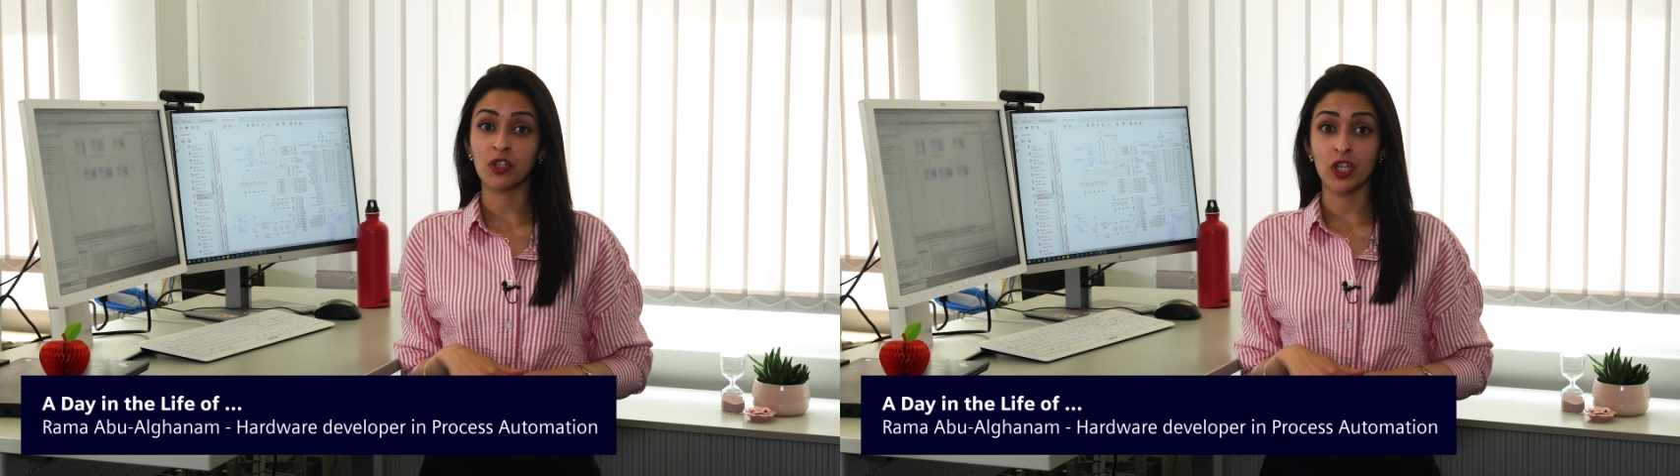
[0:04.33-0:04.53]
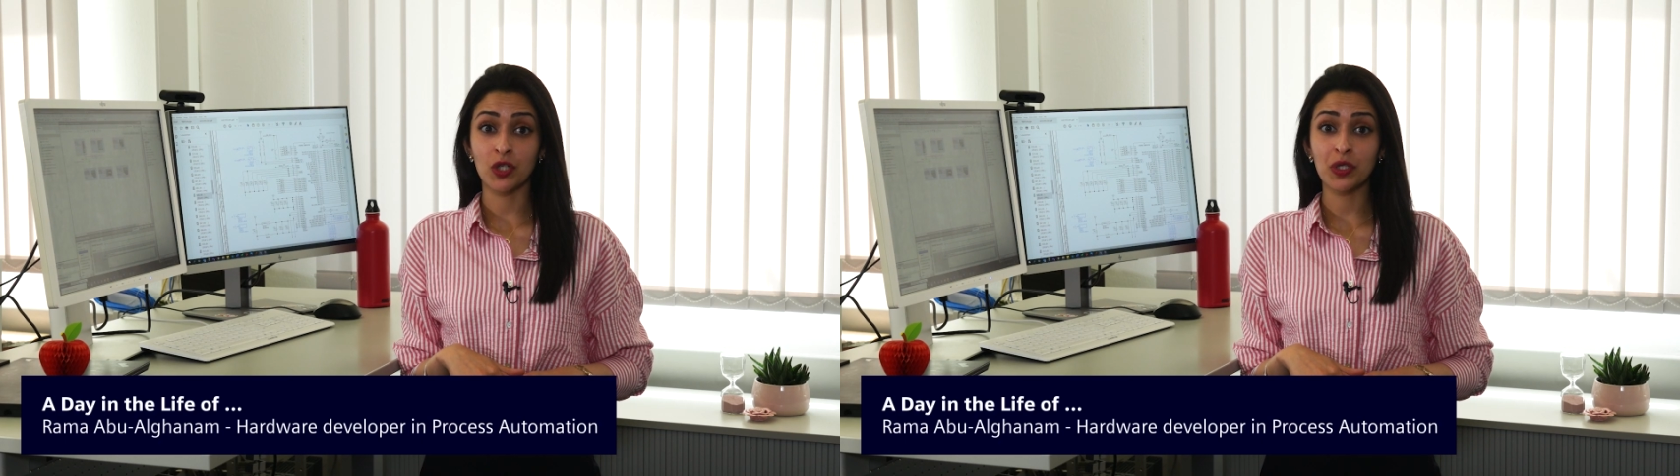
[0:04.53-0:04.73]

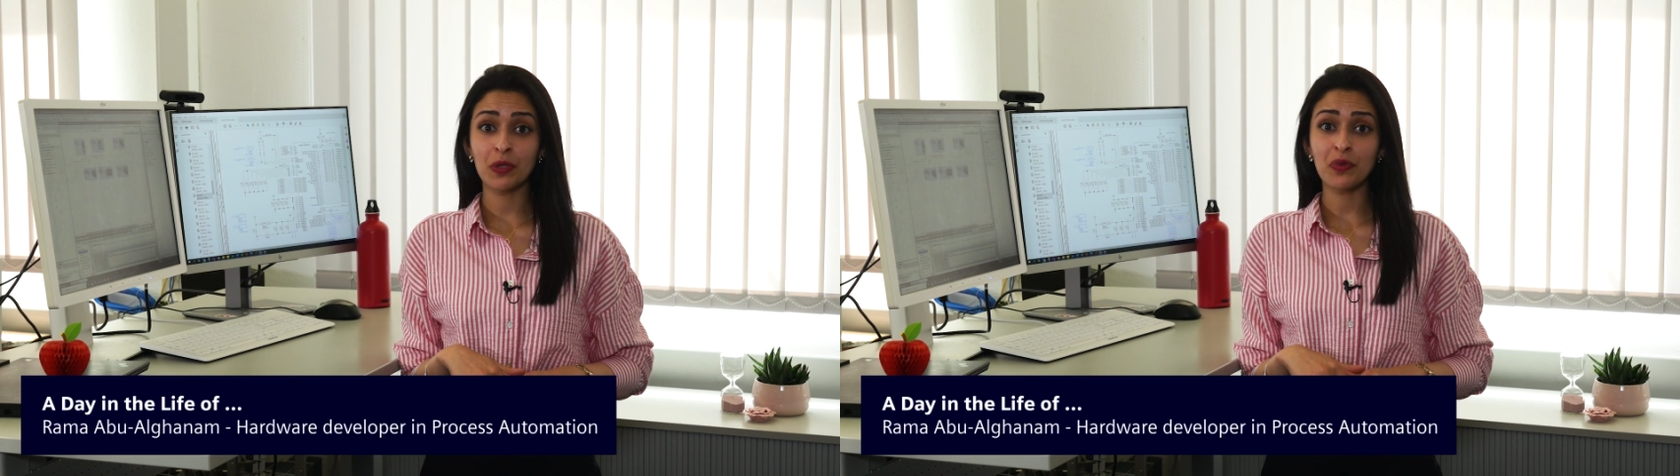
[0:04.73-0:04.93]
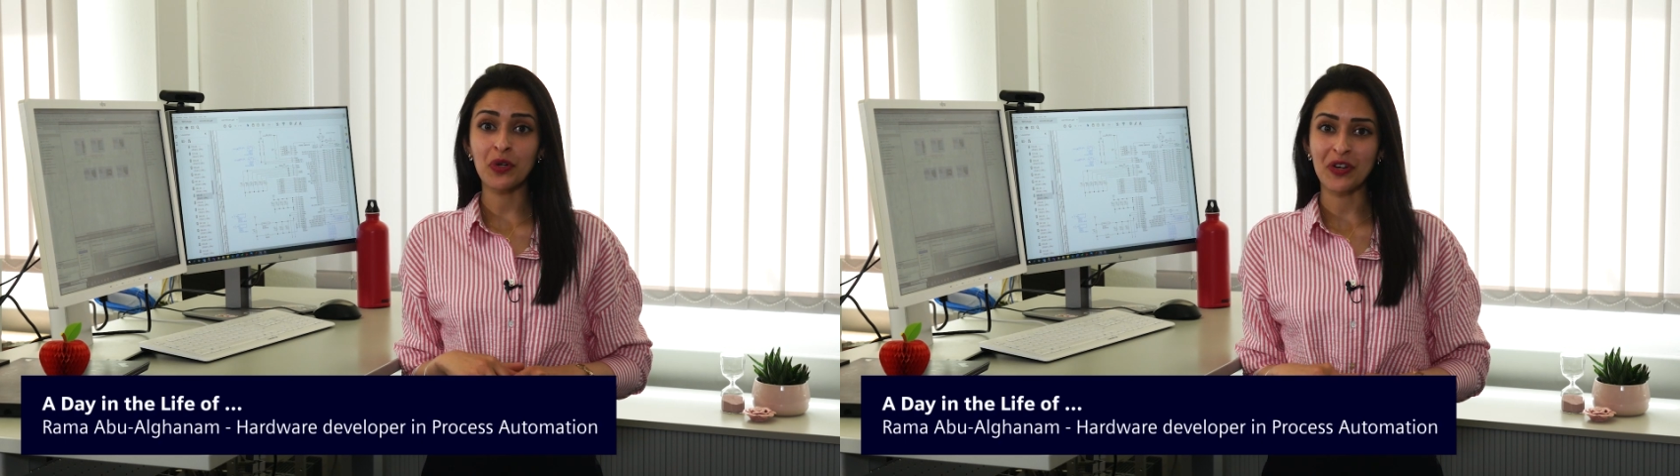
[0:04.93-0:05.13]
Graduate
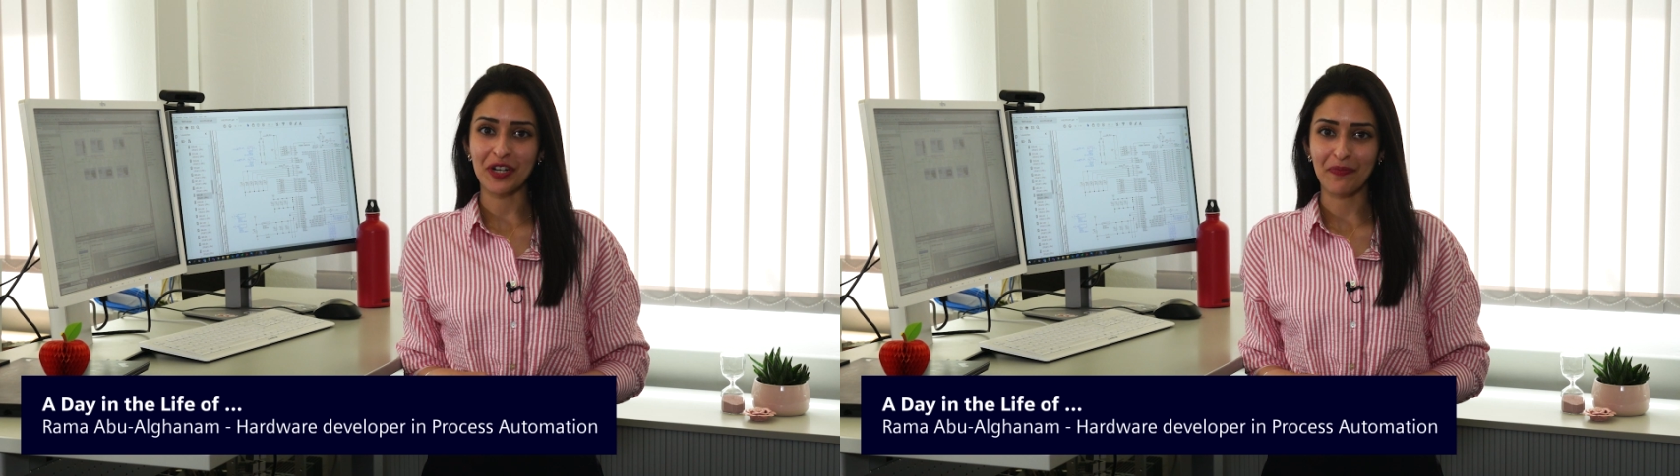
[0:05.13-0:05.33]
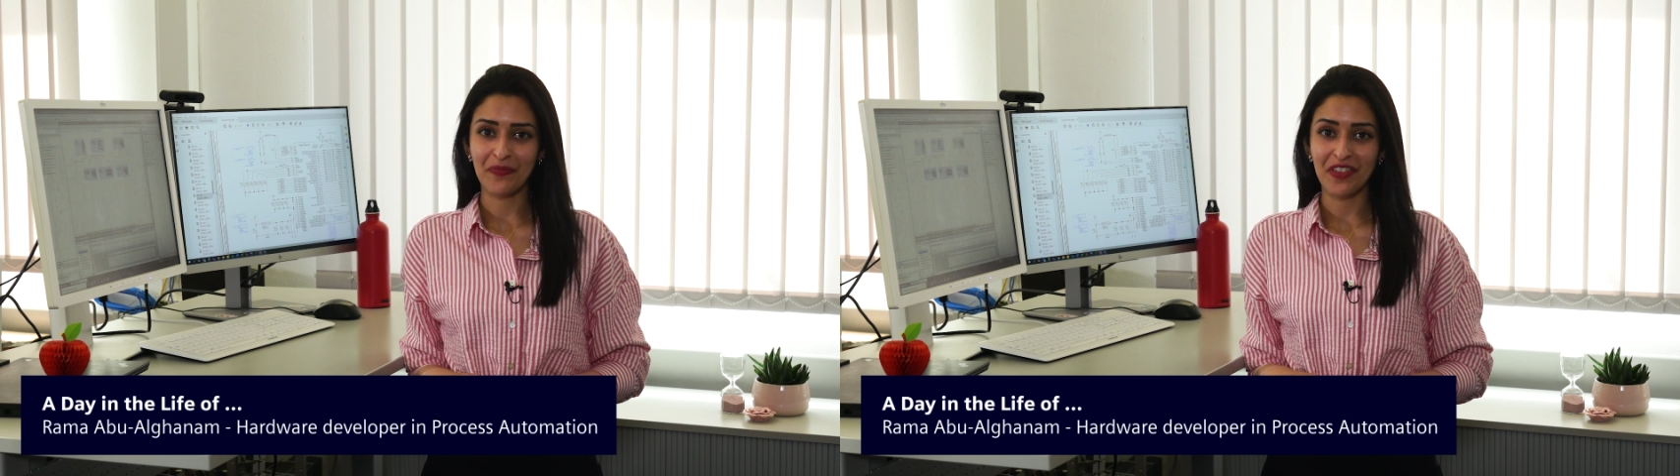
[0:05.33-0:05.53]

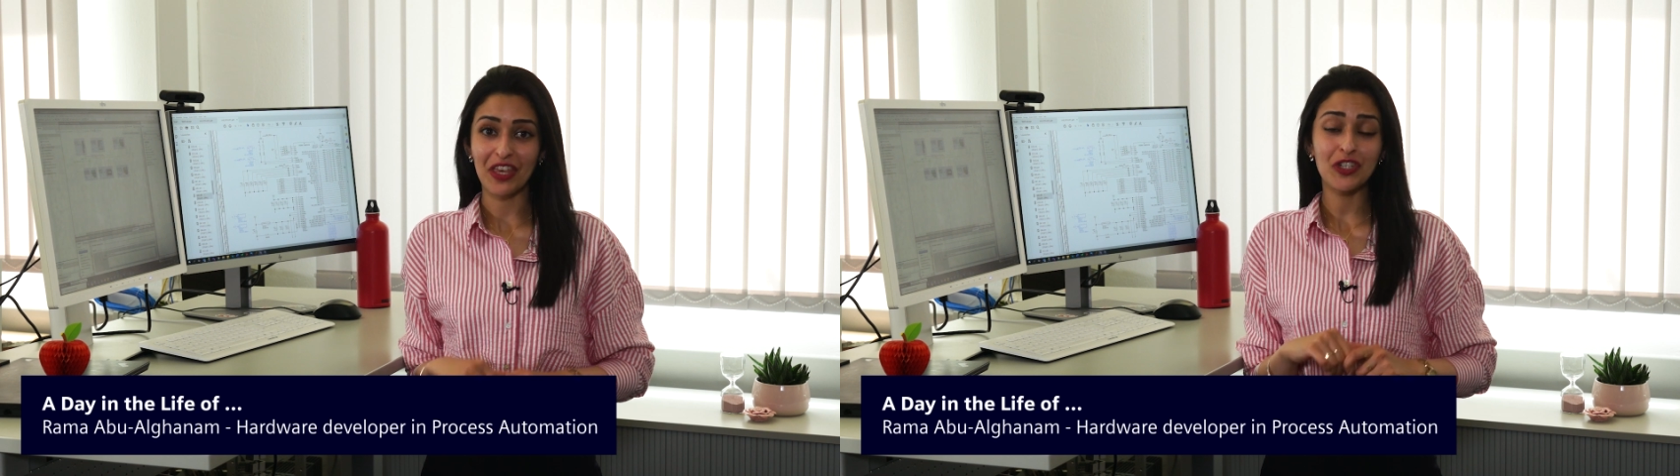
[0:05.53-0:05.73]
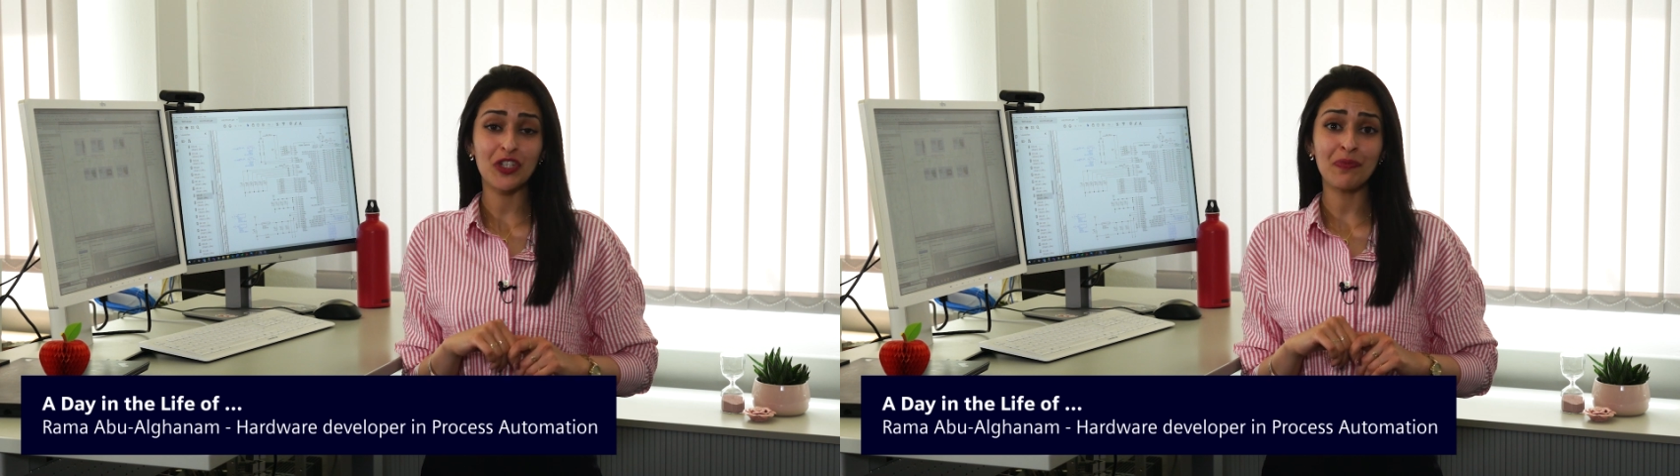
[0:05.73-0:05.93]
Program, the
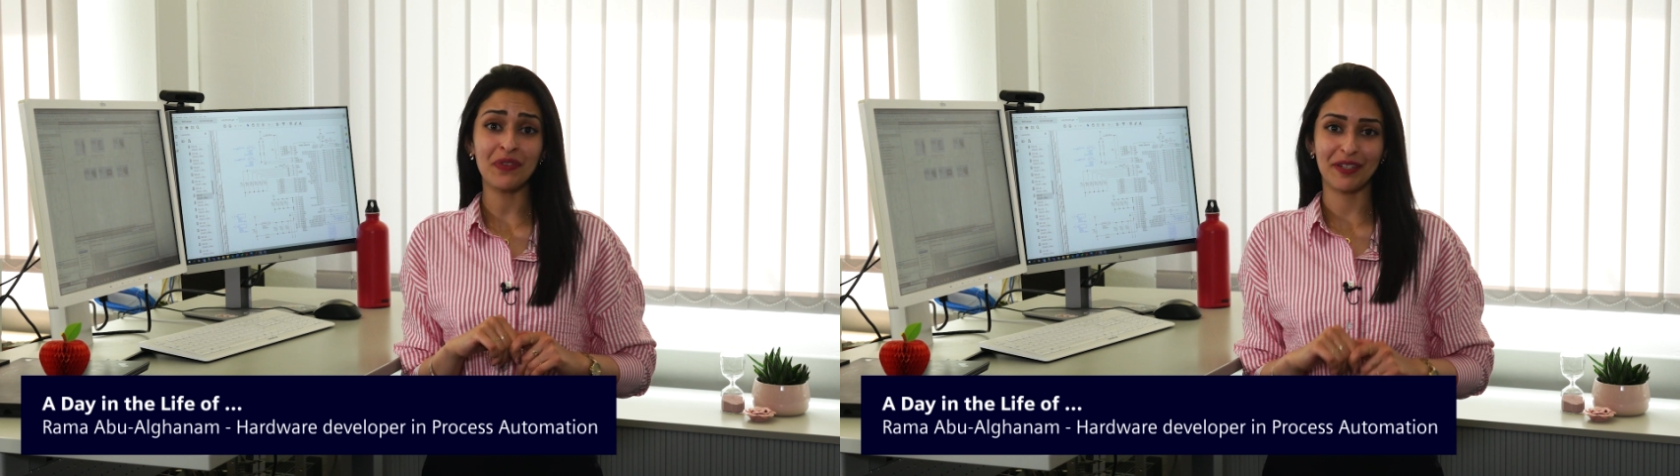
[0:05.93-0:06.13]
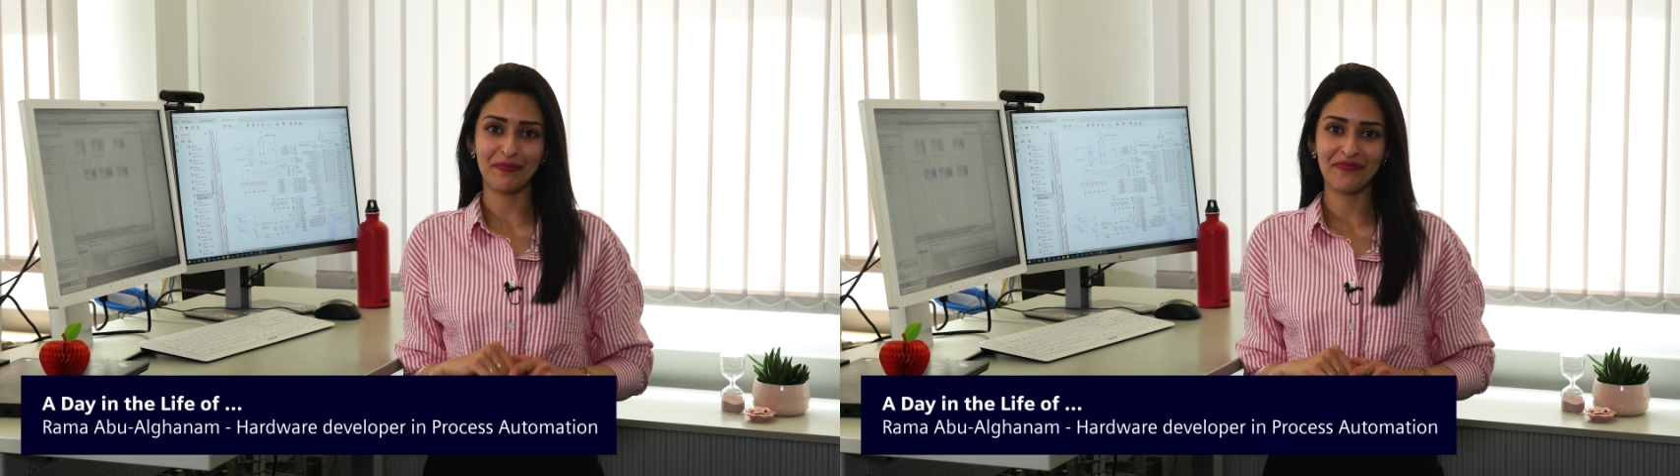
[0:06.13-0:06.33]

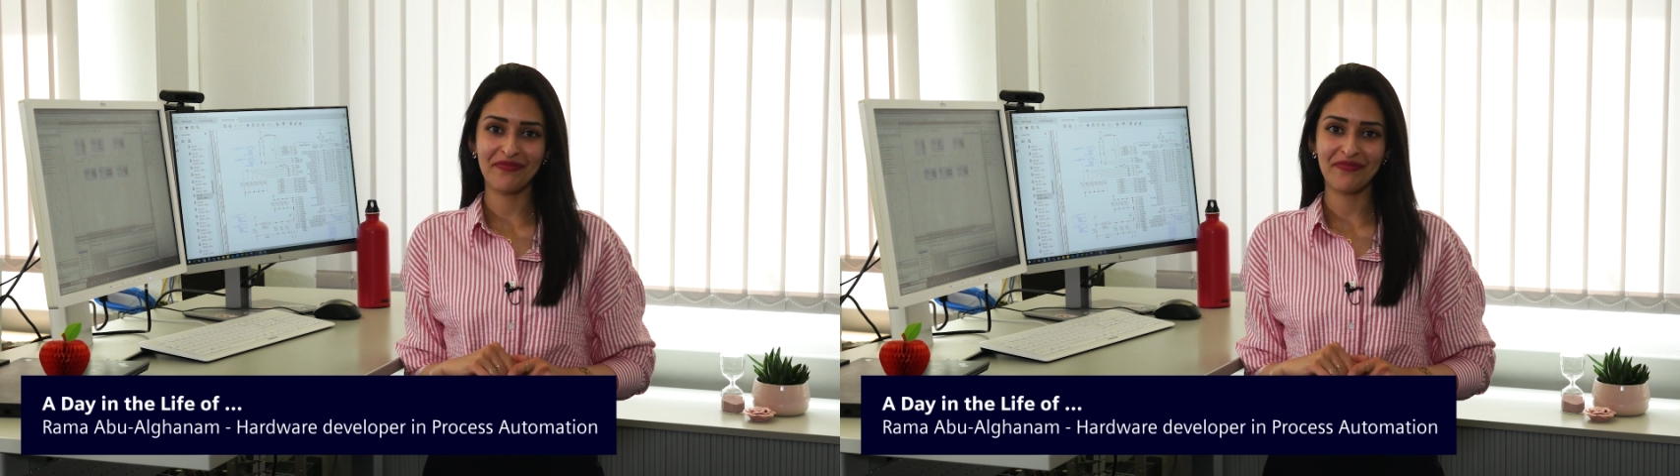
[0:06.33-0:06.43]
SGP.